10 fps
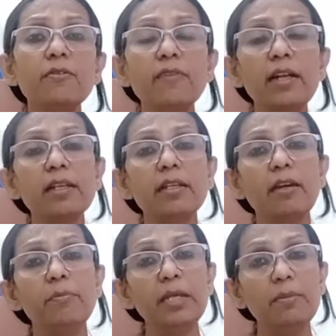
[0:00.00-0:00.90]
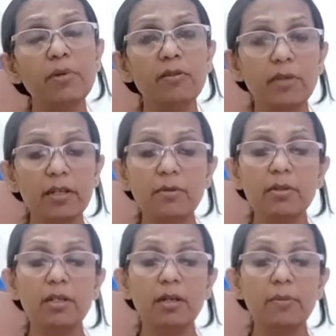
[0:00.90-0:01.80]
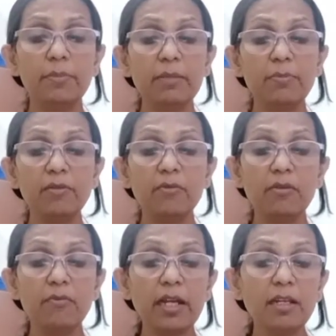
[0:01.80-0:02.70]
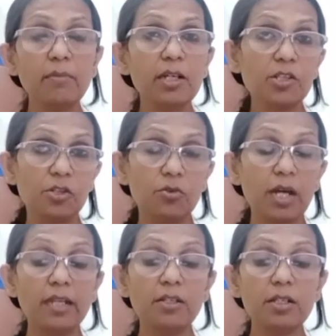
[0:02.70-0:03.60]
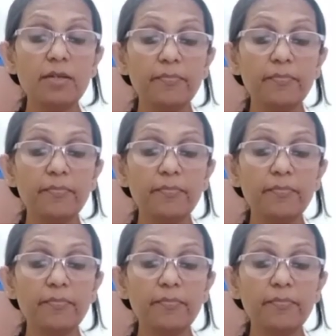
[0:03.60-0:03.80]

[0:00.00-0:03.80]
they felt that the people were very much united,